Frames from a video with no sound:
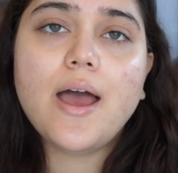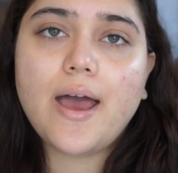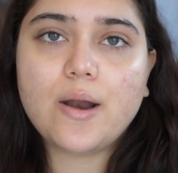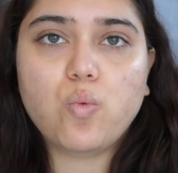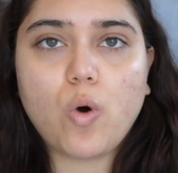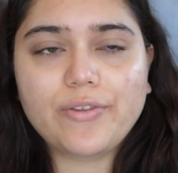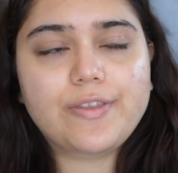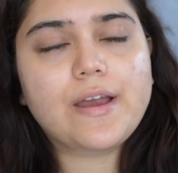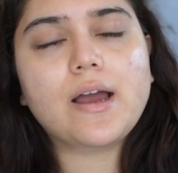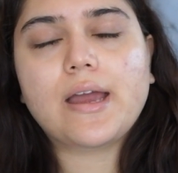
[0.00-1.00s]
And one
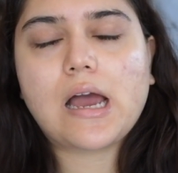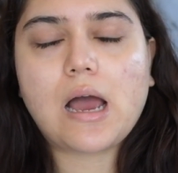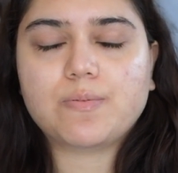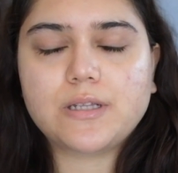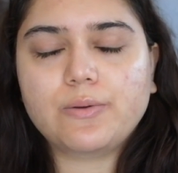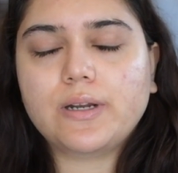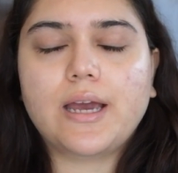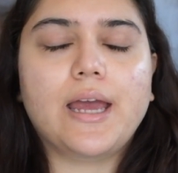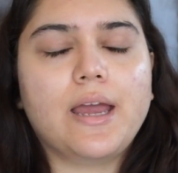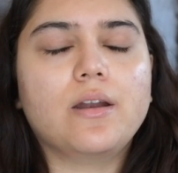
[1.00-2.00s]
thing I absolutely
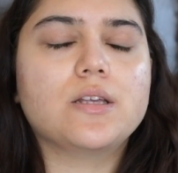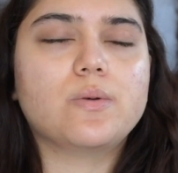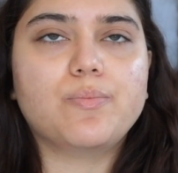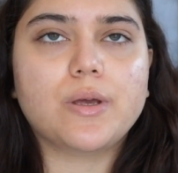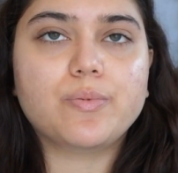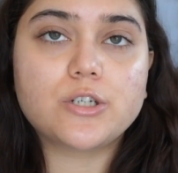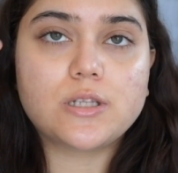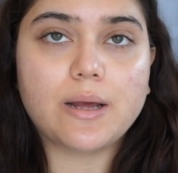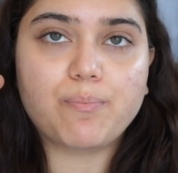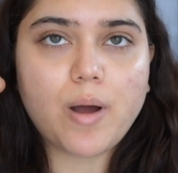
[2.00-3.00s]
hate is when people
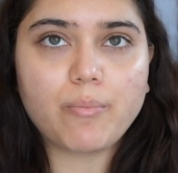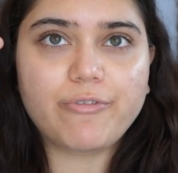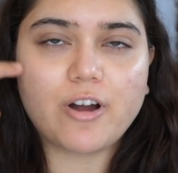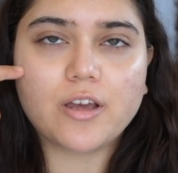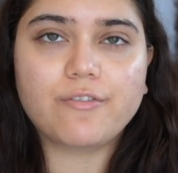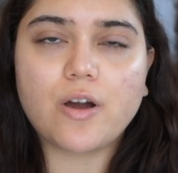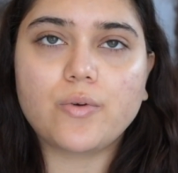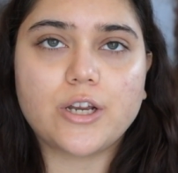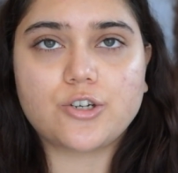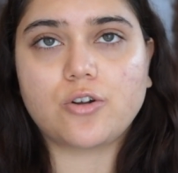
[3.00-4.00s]
just like pump fucking
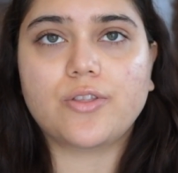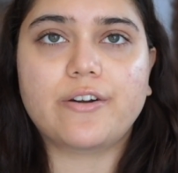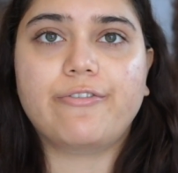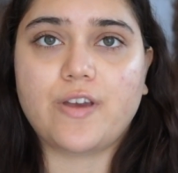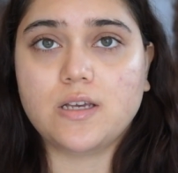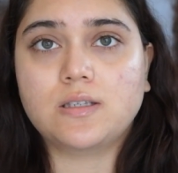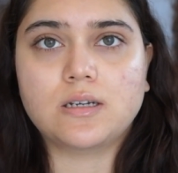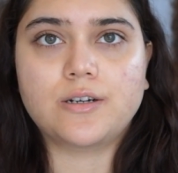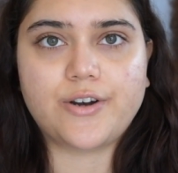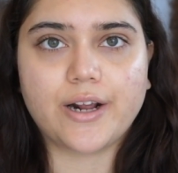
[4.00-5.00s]
foundation on their
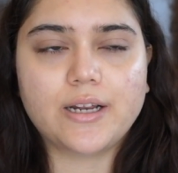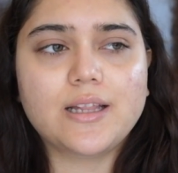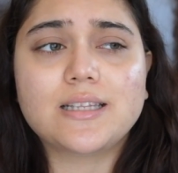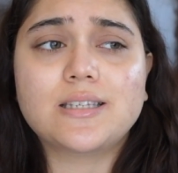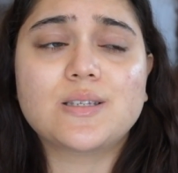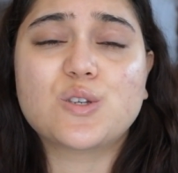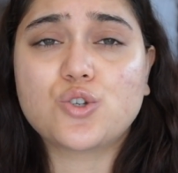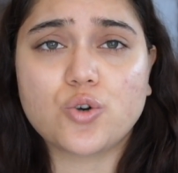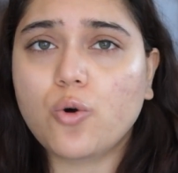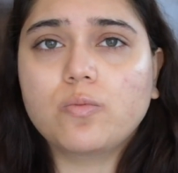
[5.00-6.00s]
face directly. That's
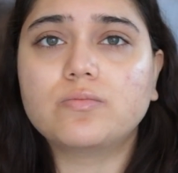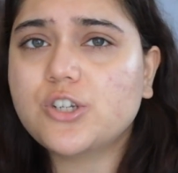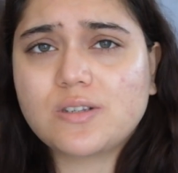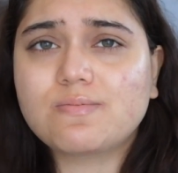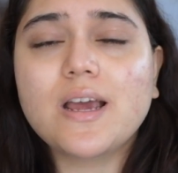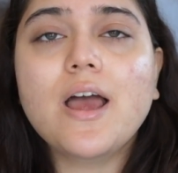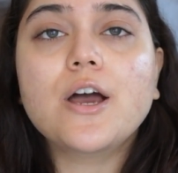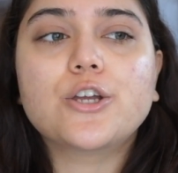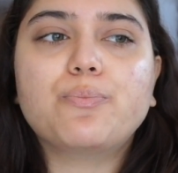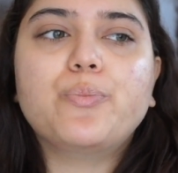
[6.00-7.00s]
so
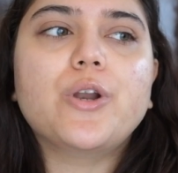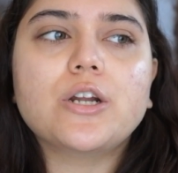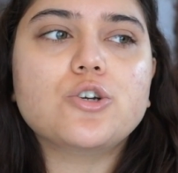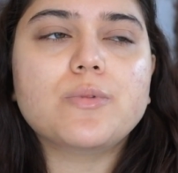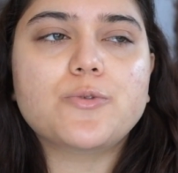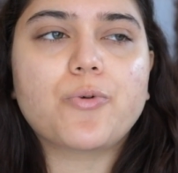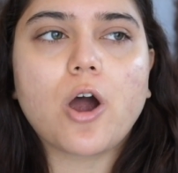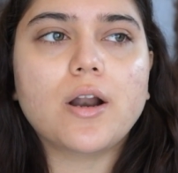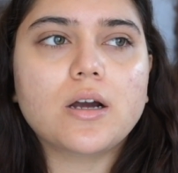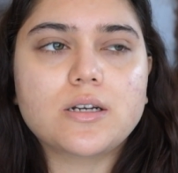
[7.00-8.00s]
you're putting too much
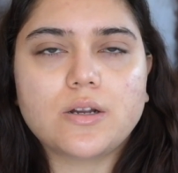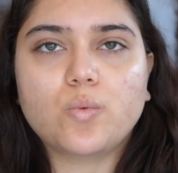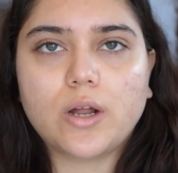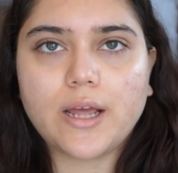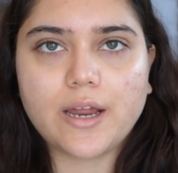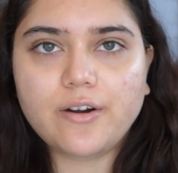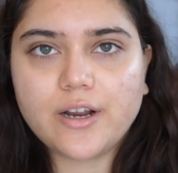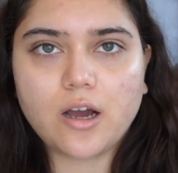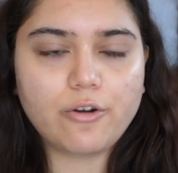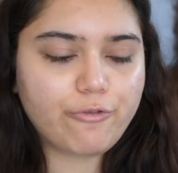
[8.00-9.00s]
product in one
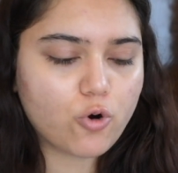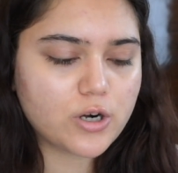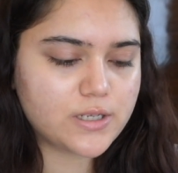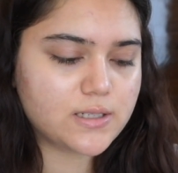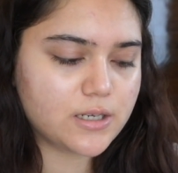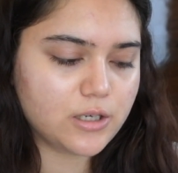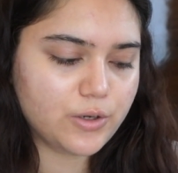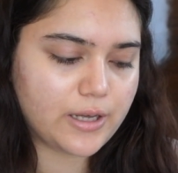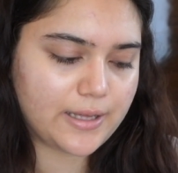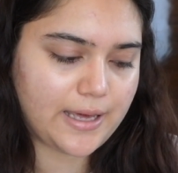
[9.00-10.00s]
area. Of course it's gonna
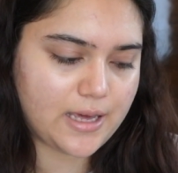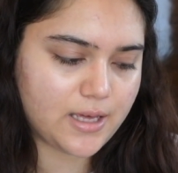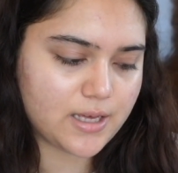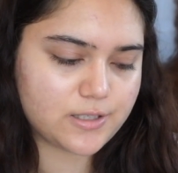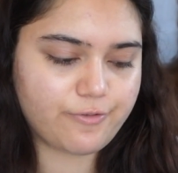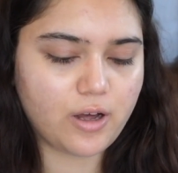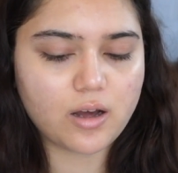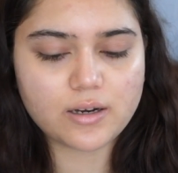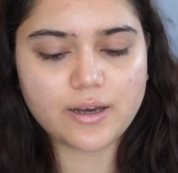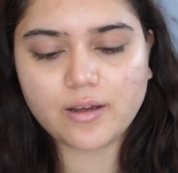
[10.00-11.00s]
look cakey as
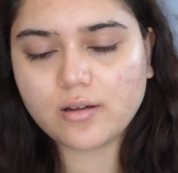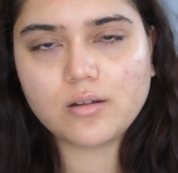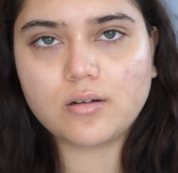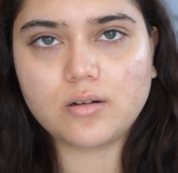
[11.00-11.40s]
fuck, like